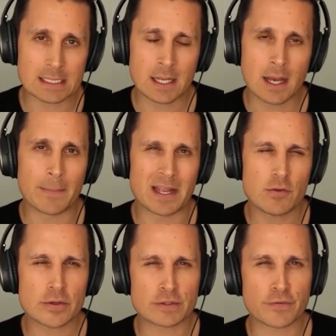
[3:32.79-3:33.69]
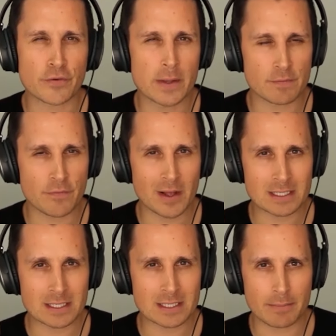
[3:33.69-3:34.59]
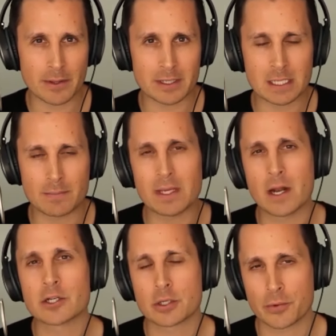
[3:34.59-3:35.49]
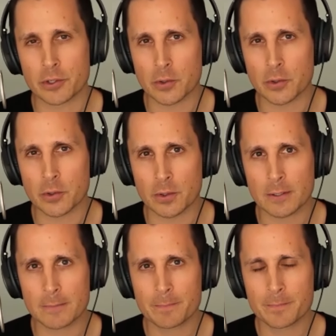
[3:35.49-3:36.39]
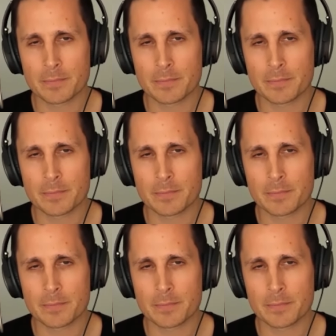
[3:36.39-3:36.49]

but give you those freedoms and flexibilities to be an entrepreneur